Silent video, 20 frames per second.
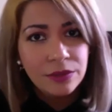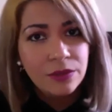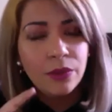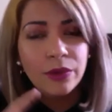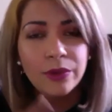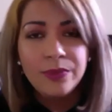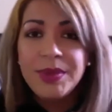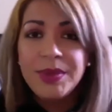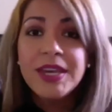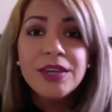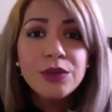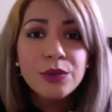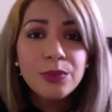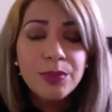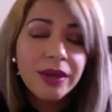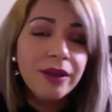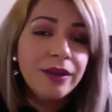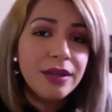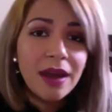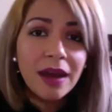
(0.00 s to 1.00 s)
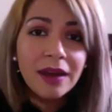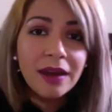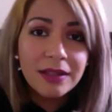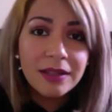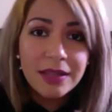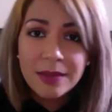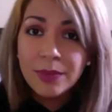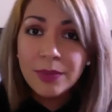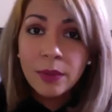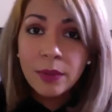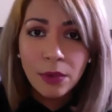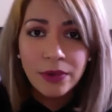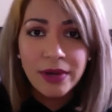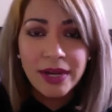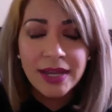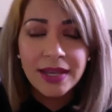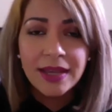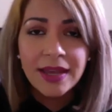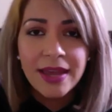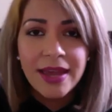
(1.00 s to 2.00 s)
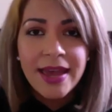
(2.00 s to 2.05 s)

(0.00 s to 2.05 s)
or B, you periodically promote it